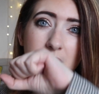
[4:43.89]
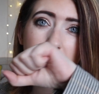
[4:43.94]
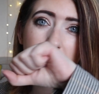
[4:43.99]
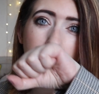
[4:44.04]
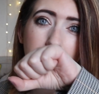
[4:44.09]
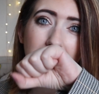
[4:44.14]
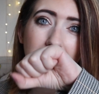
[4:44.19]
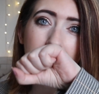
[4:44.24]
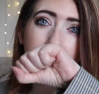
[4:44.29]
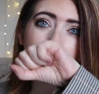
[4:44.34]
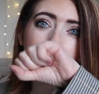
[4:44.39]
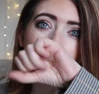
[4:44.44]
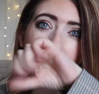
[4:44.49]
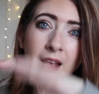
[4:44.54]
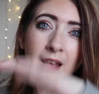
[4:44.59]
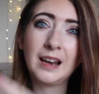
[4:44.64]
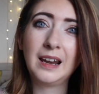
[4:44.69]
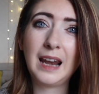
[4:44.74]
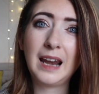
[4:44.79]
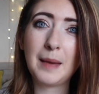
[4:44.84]
It's a bit
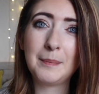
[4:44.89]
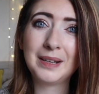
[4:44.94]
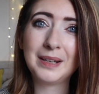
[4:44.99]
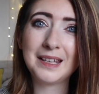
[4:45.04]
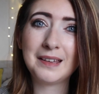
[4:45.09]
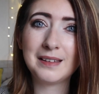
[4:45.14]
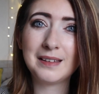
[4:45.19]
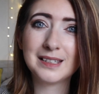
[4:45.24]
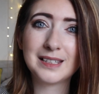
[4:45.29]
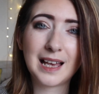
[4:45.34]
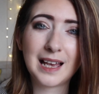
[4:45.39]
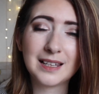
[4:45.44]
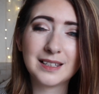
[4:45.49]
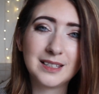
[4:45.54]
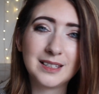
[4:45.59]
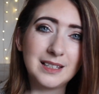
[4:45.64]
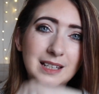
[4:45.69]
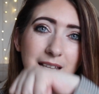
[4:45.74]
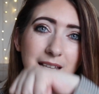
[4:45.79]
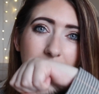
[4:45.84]
lemony,
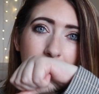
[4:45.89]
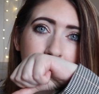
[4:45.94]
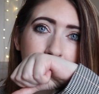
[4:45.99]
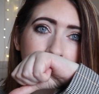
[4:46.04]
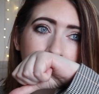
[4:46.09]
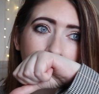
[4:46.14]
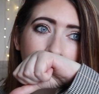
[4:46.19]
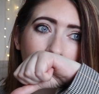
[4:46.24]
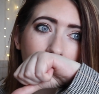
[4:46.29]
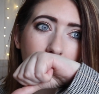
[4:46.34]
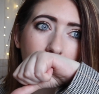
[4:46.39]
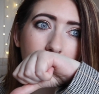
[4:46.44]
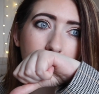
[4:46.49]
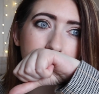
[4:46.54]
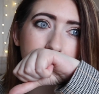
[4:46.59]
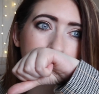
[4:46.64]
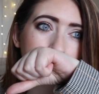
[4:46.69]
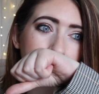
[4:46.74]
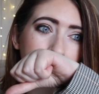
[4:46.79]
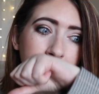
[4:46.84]
zesty,
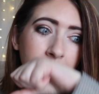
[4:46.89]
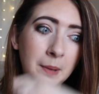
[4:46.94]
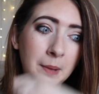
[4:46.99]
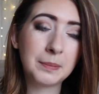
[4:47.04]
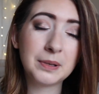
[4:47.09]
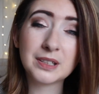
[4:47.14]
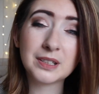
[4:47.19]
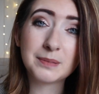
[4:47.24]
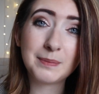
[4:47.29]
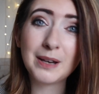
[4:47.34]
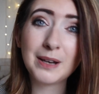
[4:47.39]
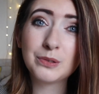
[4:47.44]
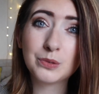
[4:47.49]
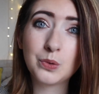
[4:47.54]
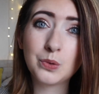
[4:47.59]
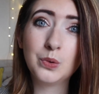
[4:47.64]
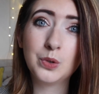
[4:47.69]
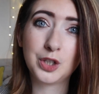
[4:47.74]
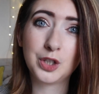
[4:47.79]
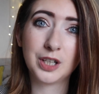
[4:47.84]
but it smells
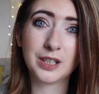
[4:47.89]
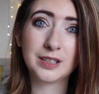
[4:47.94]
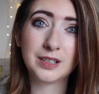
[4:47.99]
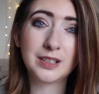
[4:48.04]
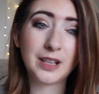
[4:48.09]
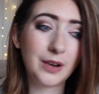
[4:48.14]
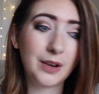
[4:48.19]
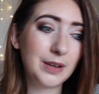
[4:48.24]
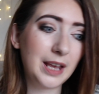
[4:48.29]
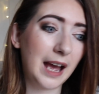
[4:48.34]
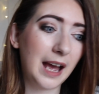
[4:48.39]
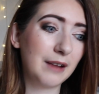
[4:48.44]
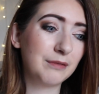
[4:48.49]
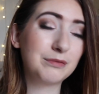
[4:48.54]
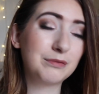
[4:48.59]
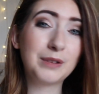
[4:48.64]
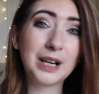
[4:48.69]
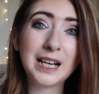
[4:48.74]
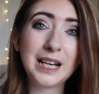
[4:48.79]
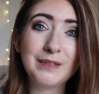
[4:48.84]
gorgeous. So yeah,
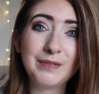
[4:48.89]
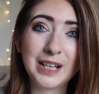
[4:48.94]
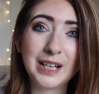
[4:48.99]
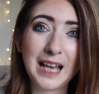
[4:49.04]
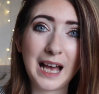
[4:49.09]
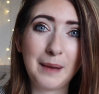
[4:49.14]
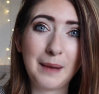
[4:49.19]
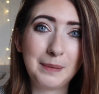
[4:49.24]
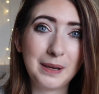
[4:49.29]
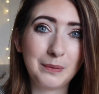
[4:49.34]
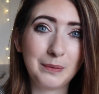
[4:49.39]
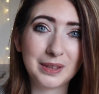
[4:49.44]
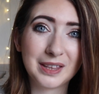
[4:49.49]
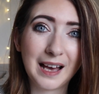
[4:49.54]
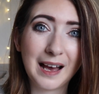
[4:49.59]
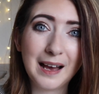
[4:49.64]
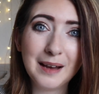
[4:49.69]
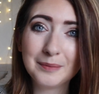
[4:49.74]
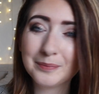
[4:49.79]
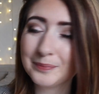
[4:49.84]
really, really happy with
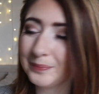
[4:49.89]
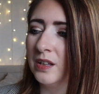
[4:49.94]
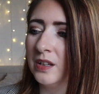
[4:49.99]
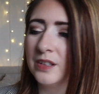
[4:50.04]
that.